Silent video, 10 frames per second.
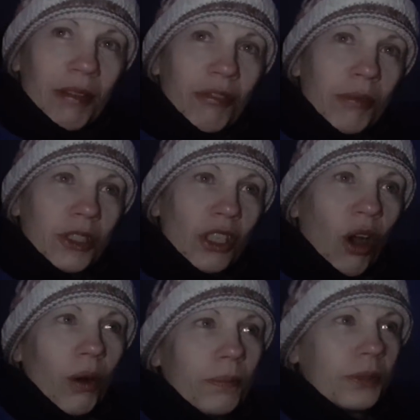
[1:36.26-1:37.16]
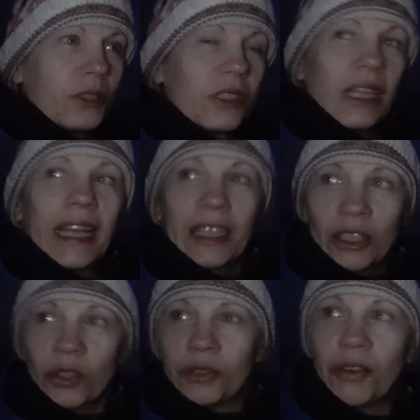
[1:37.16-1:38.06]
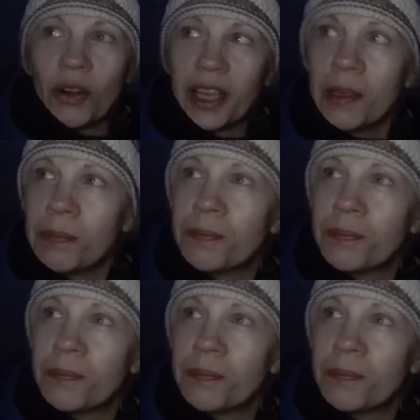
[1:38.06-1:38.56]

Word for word: in from the tops, it looked foggy.